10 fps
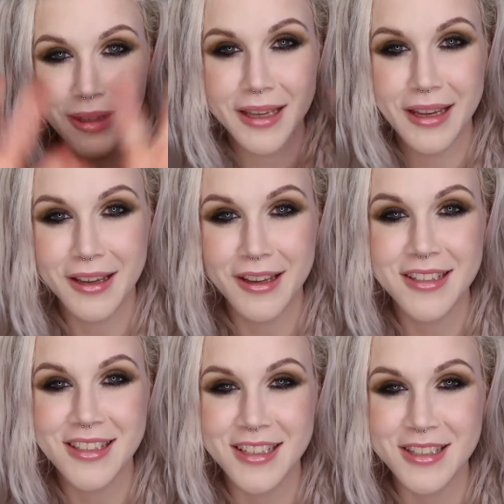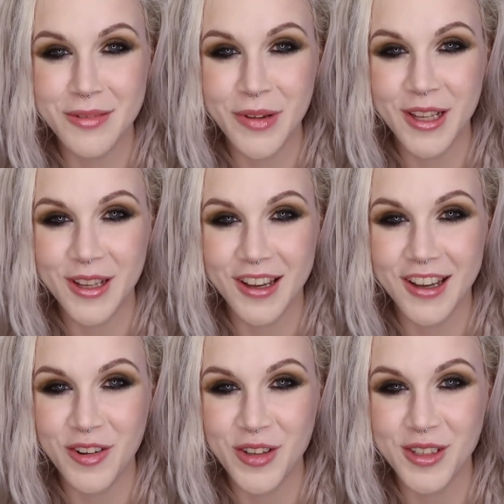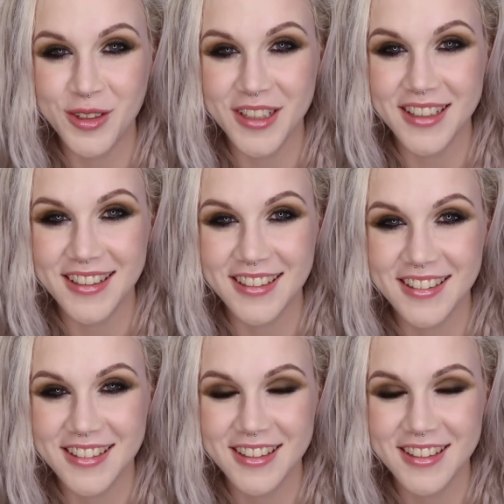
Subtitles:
Hey guys, it's Amanda. How are you doing?